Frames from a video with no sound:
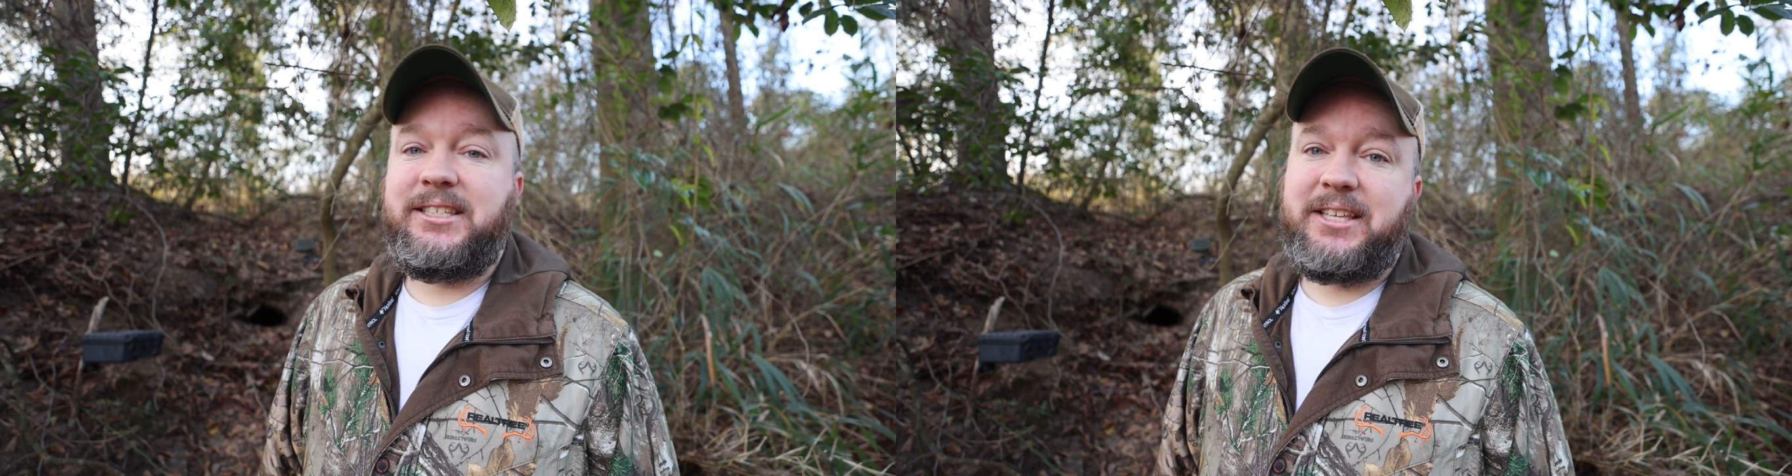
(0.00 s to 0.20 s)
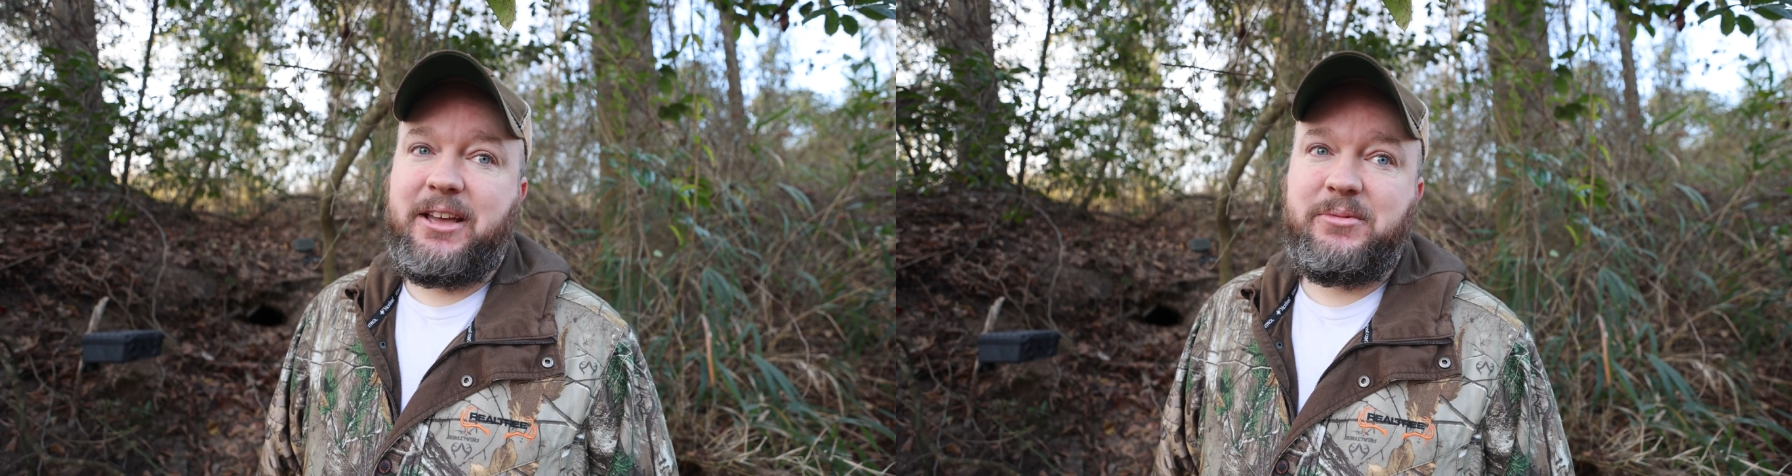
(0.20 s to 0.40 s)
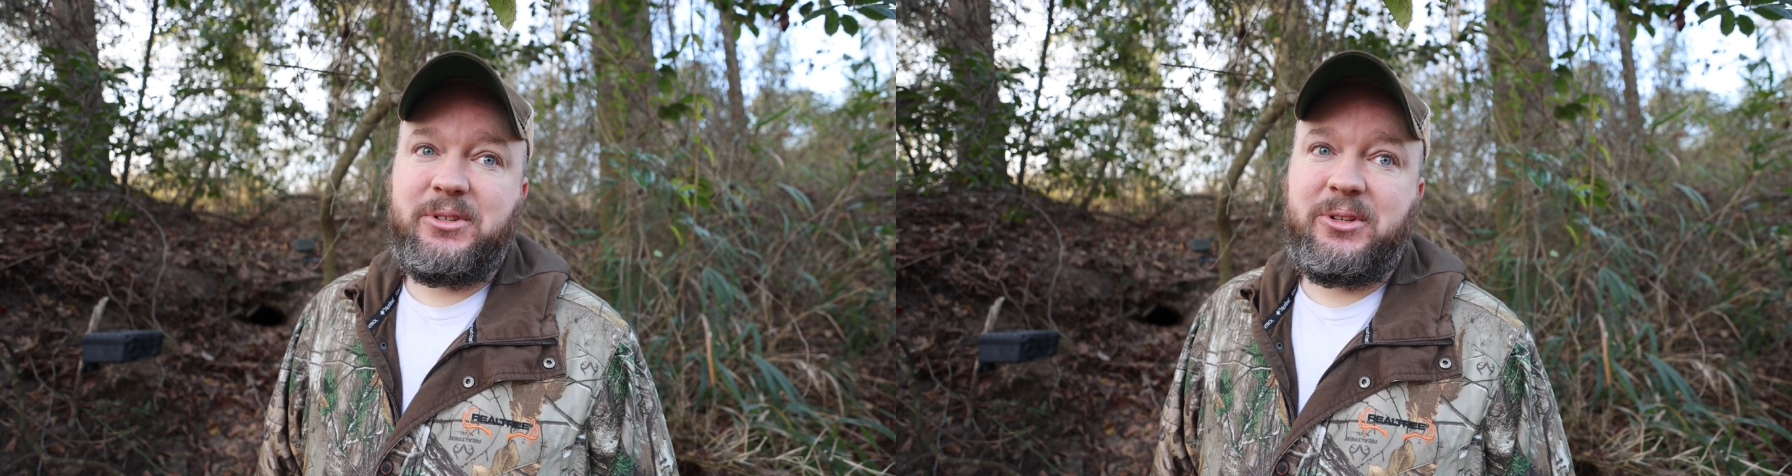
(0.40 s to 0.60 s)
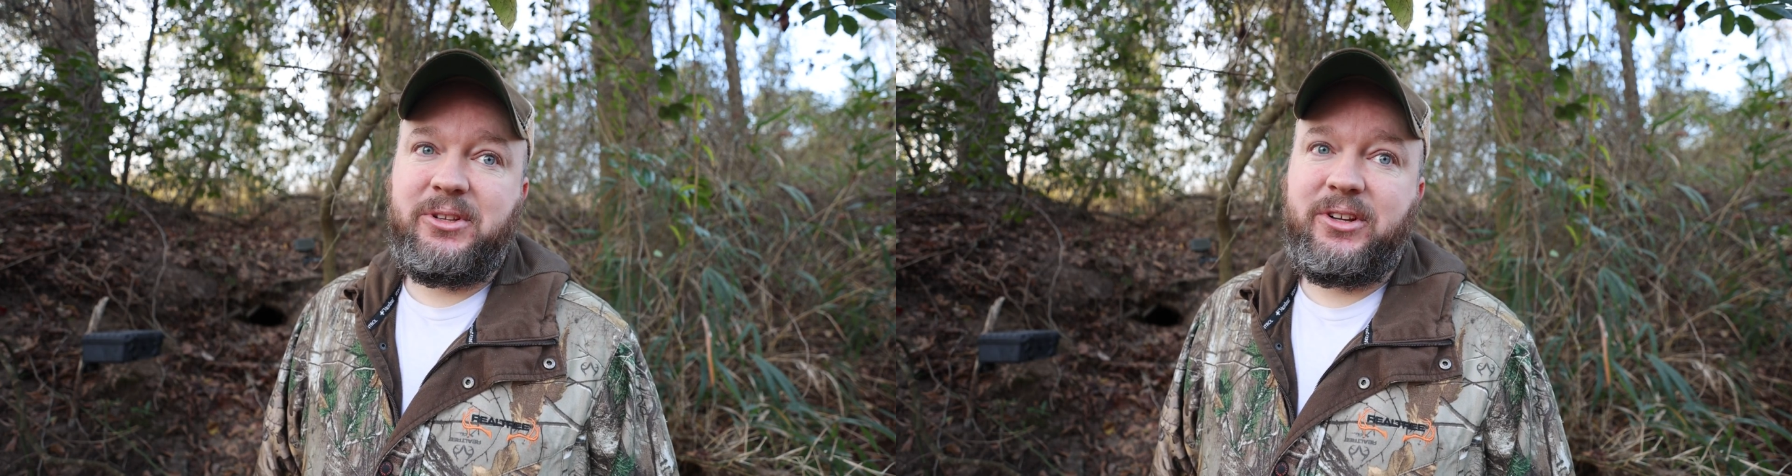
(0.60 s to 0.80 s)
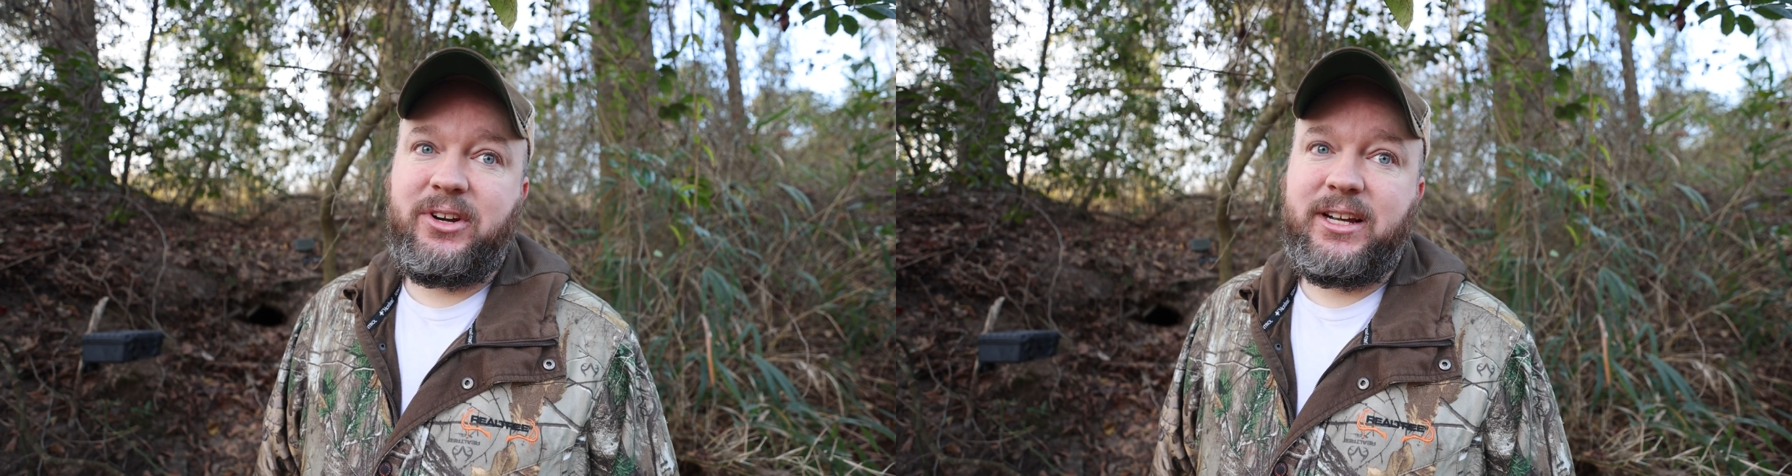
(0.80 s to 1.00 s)
is
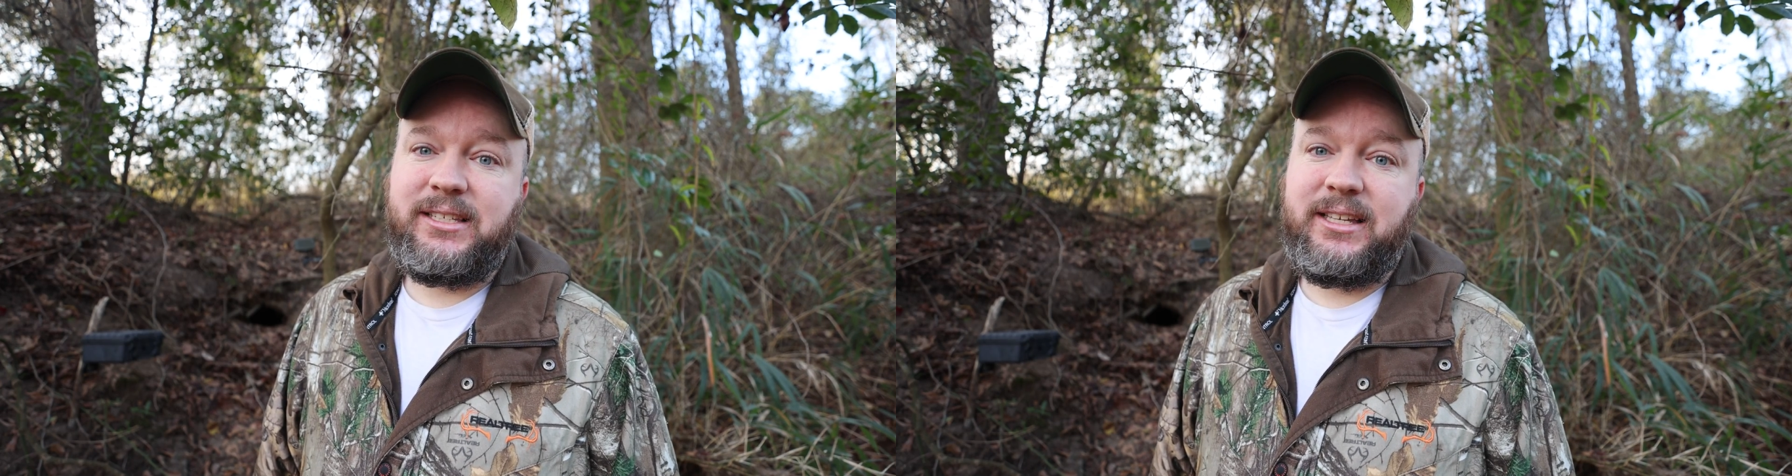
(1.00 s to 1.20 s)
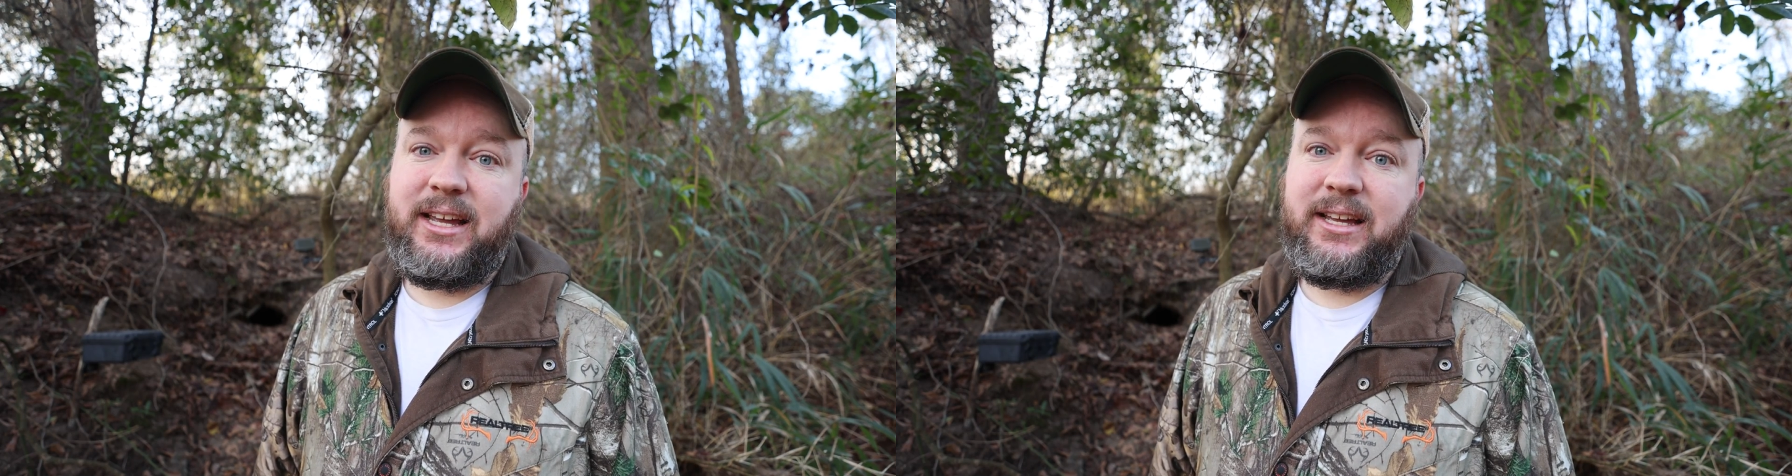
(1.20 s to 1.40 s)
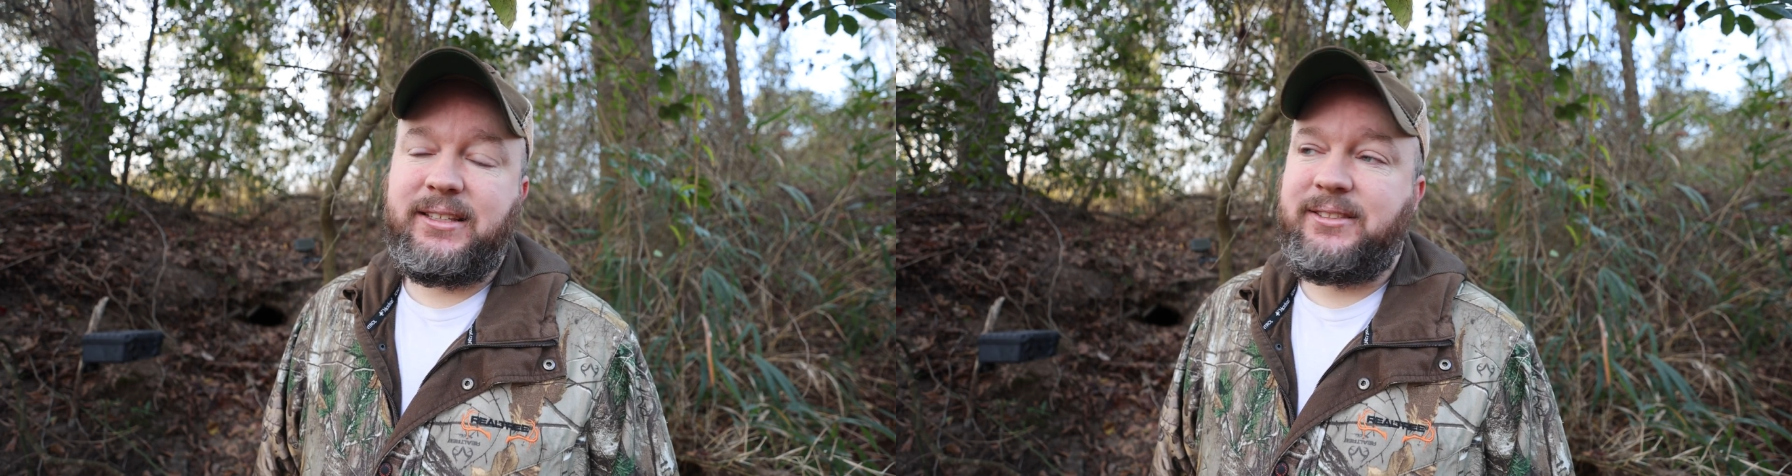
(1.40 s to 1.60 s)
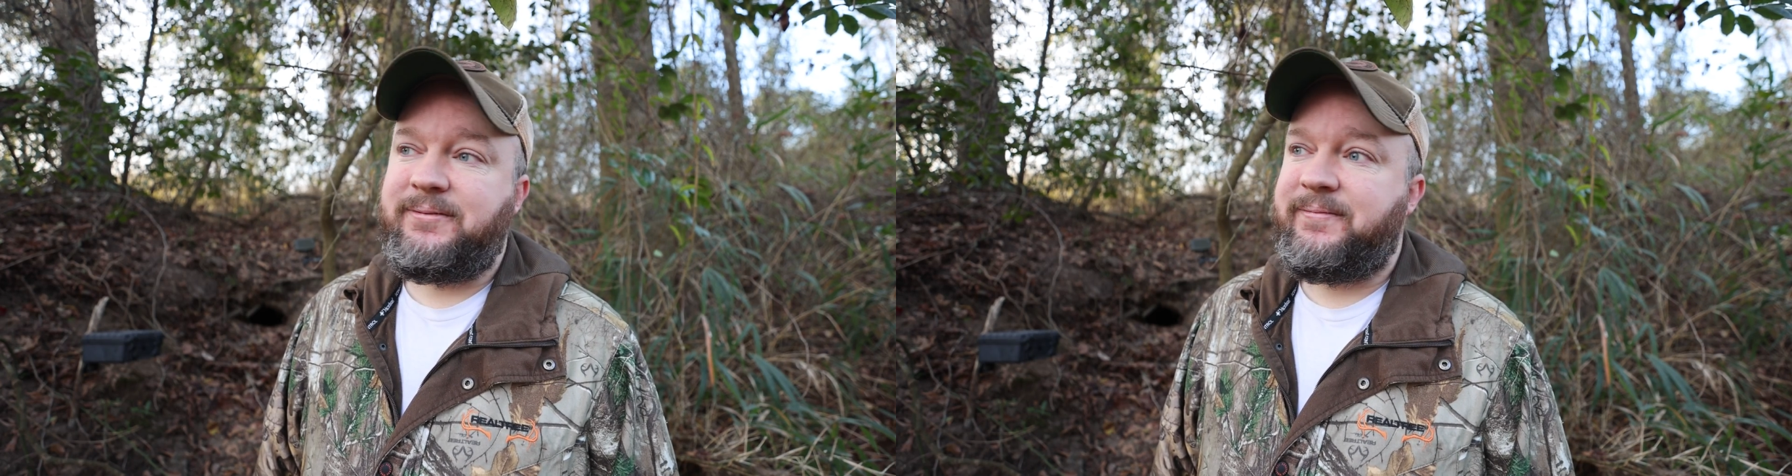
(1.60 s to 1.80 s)
absolutely crazy, guys.